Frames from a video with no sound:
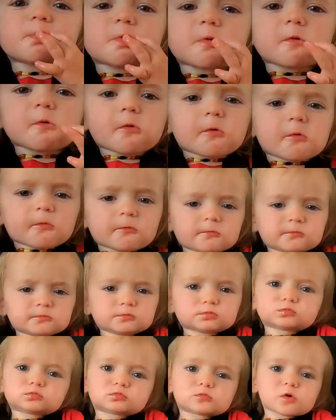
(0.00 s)
and not
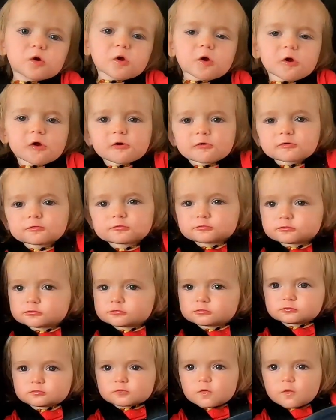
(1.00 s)
just use it three weekends
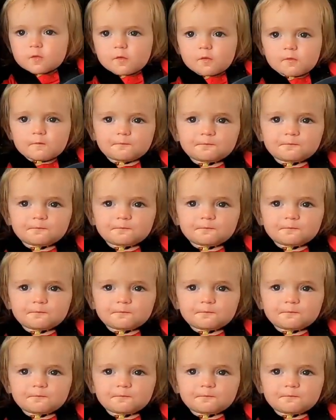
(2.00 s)
of the year, or